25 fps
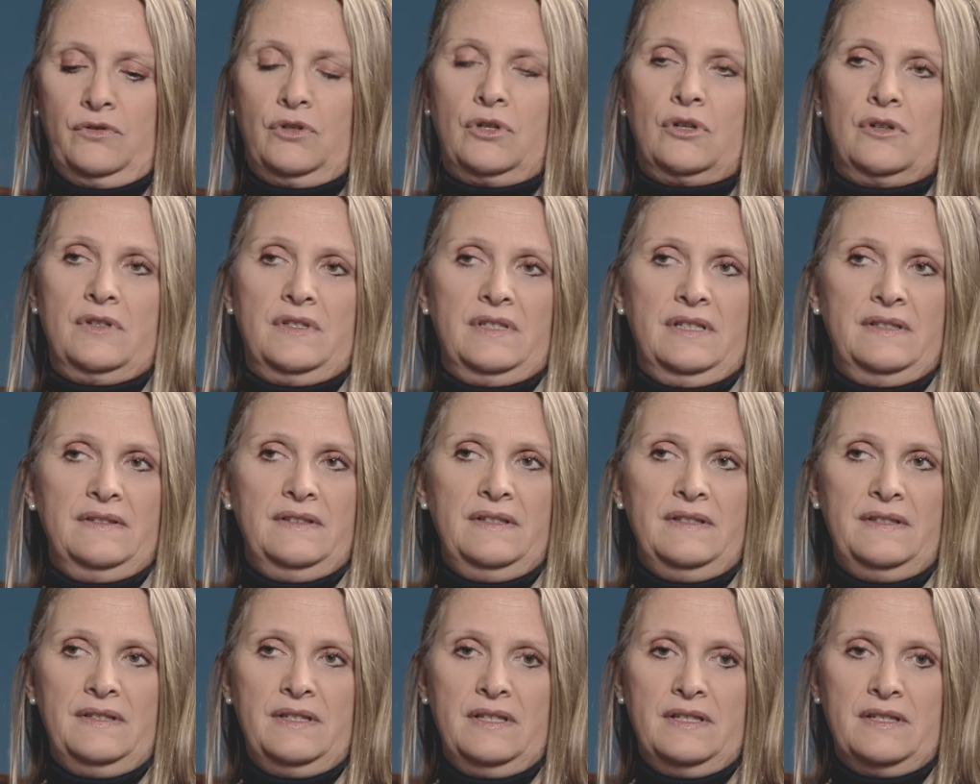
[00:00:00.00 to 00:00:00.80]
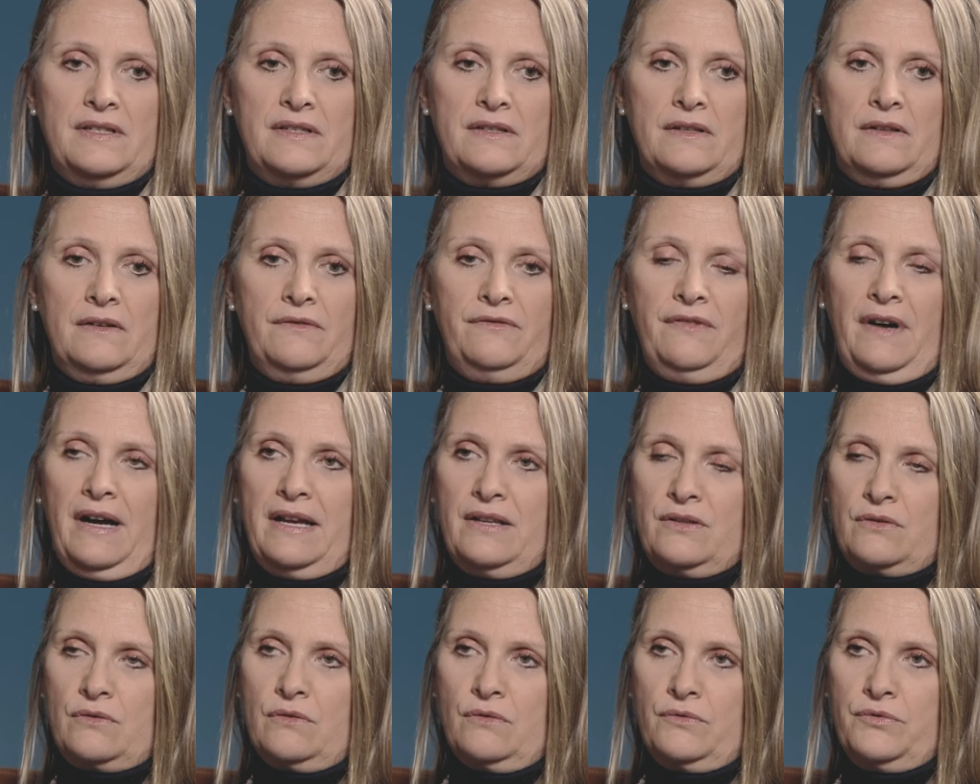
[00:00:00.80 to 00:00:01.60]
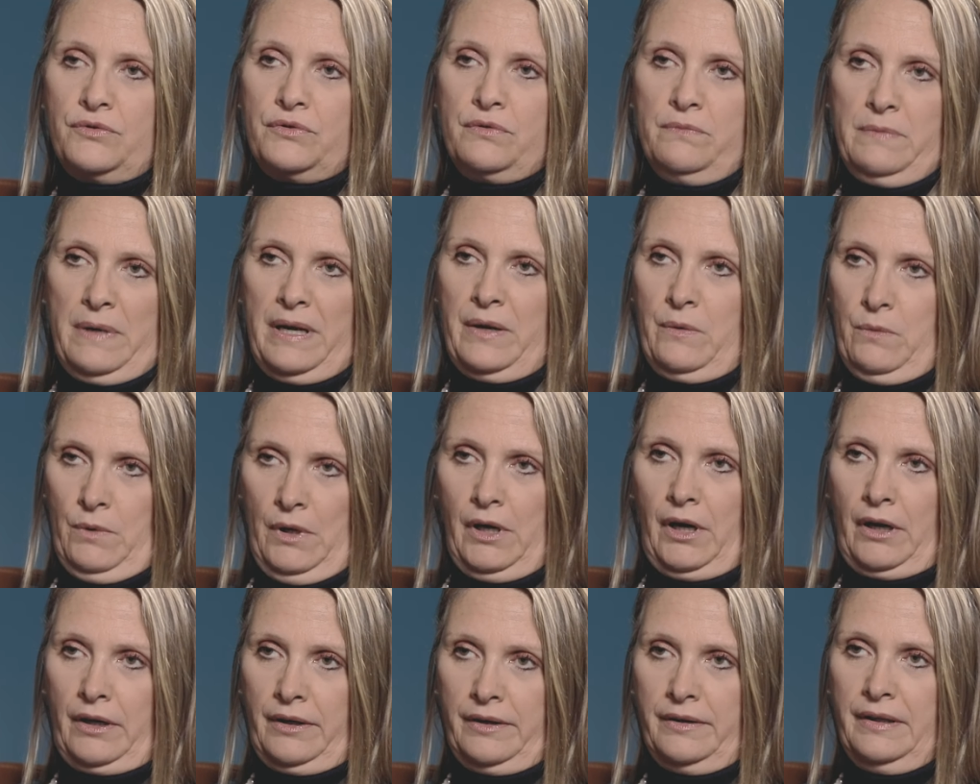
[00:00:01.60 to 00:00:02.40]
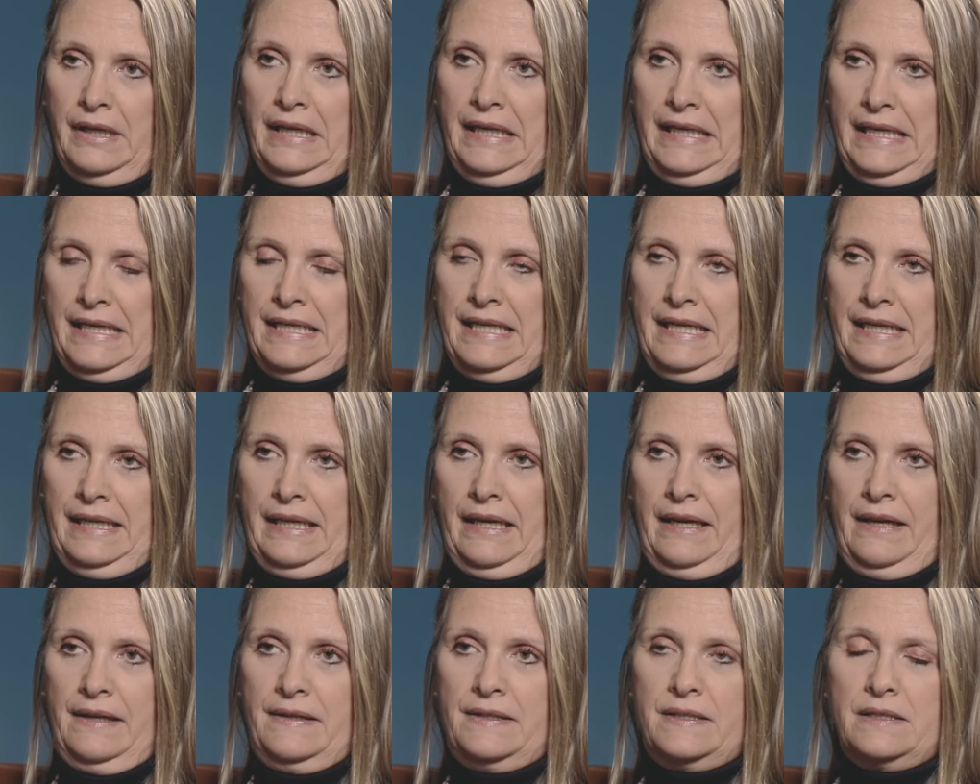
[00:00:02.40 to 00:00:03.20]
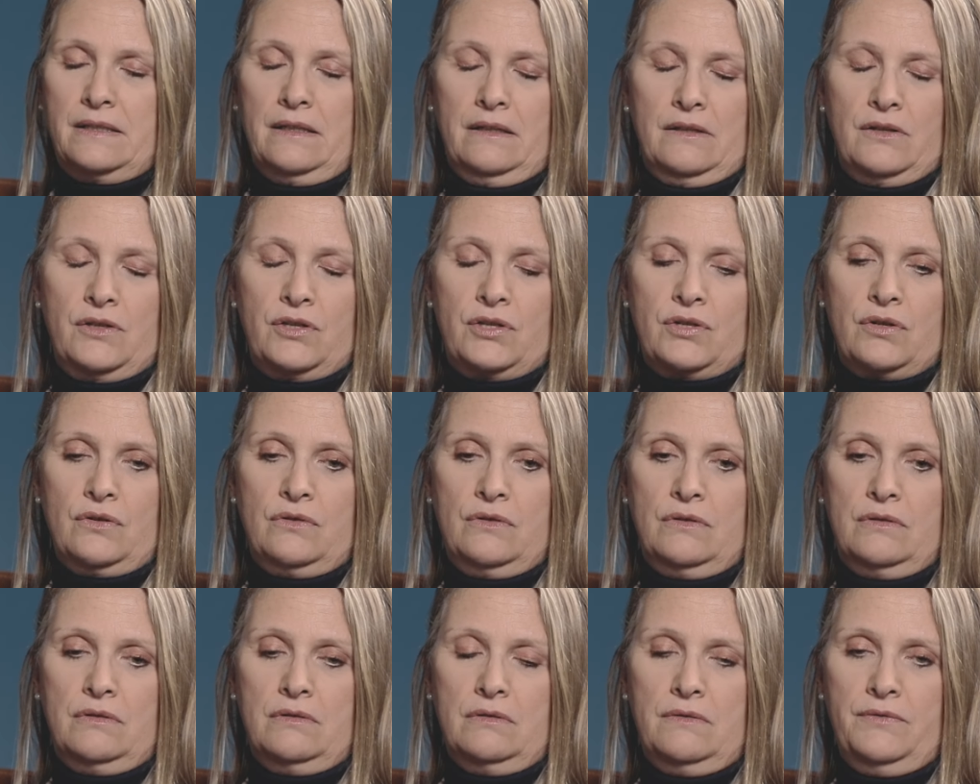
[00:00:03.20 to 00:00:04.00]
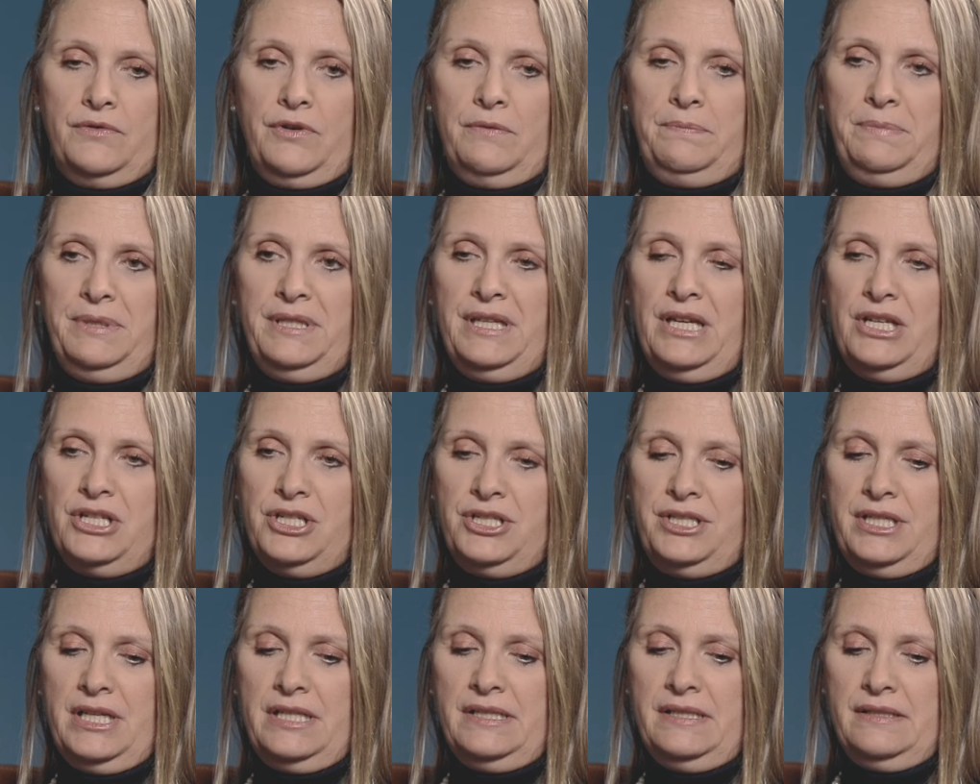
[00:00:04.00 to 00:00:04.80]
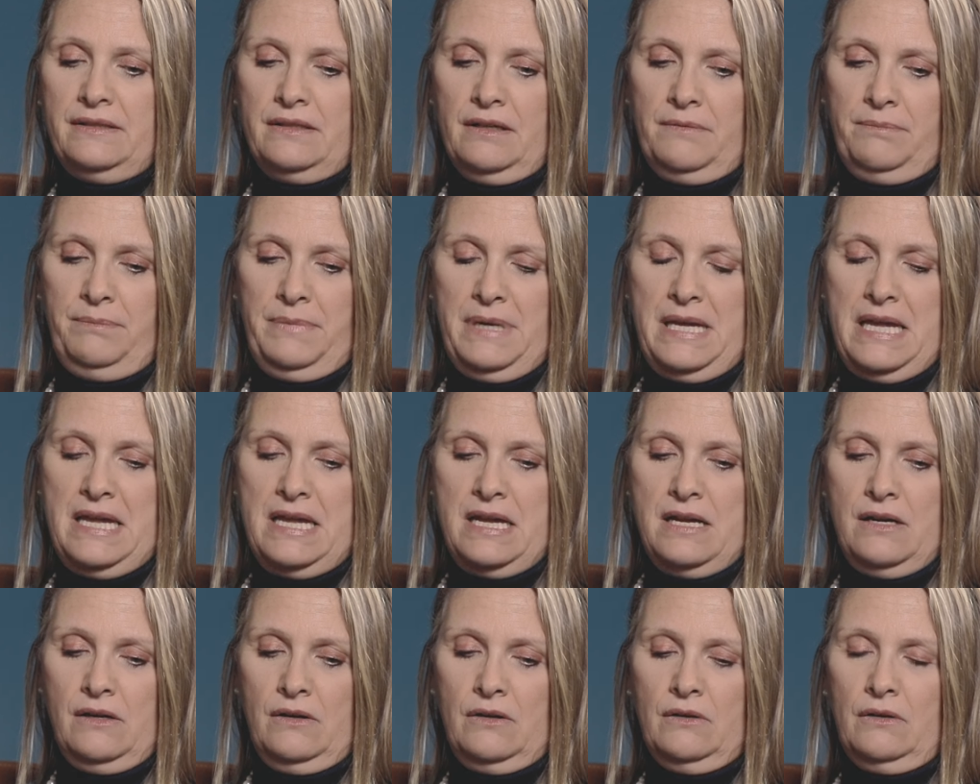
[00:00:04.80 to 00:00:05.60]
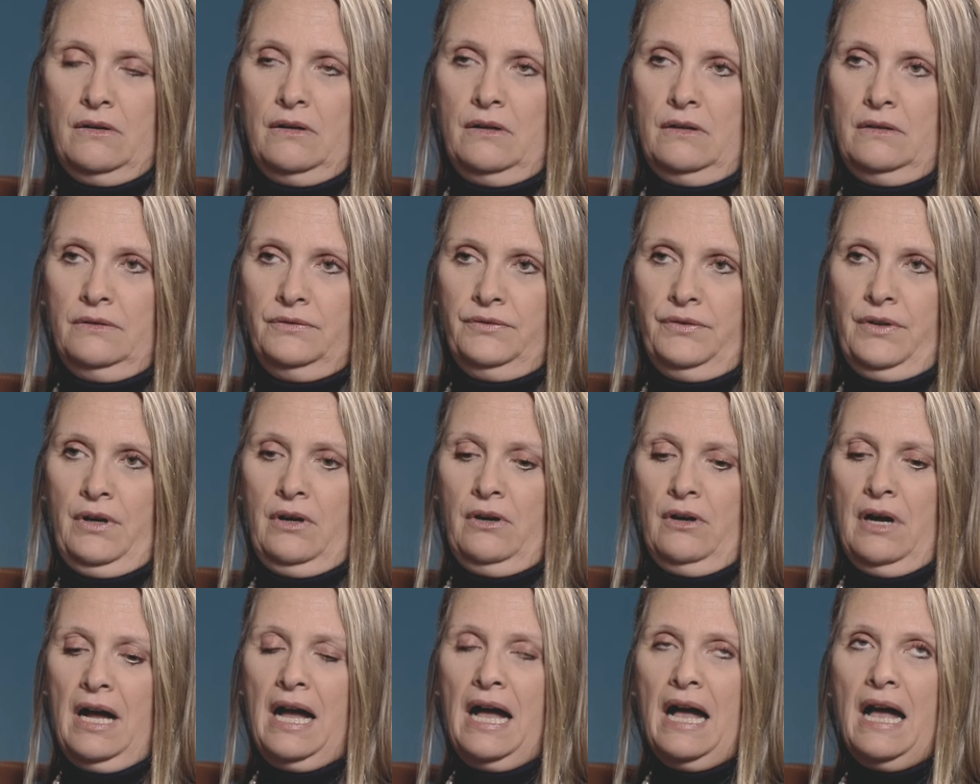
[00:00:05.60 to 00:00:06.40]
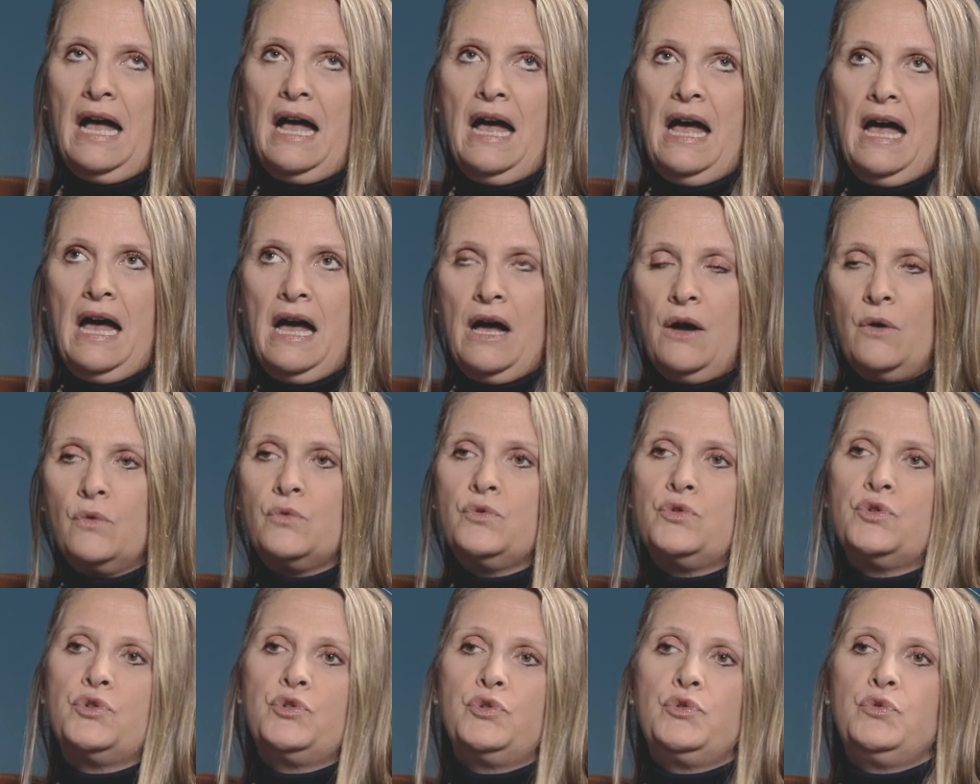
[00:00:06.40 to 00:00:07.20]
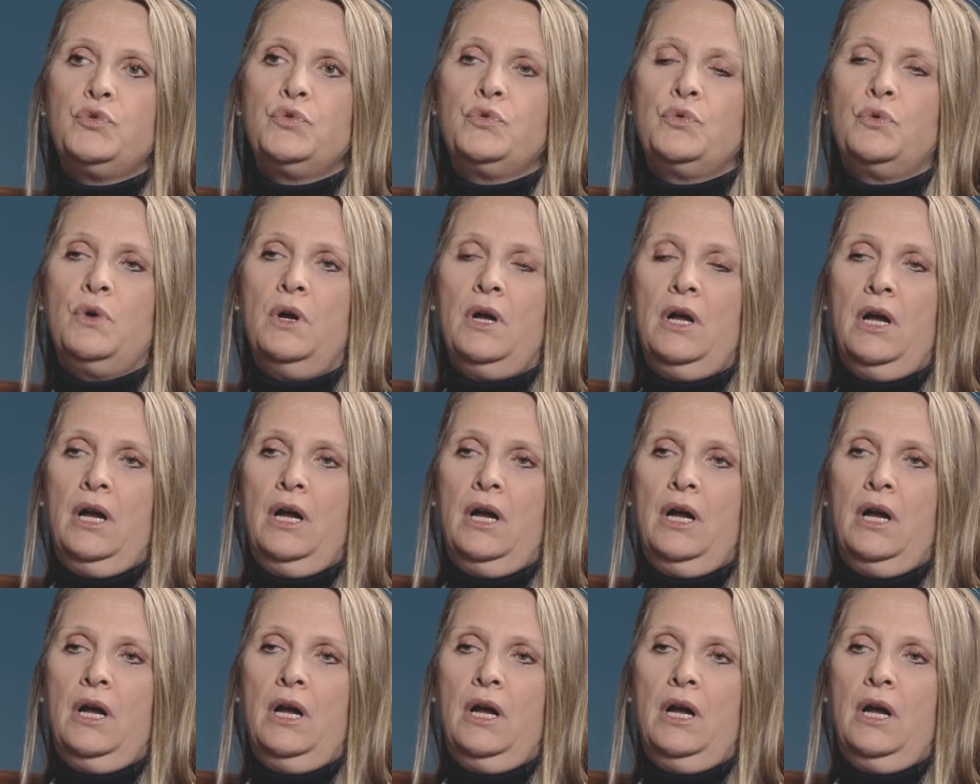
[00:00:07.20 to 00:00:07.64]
course, and this is vital to my work in any case. So the PhD ended up being on how to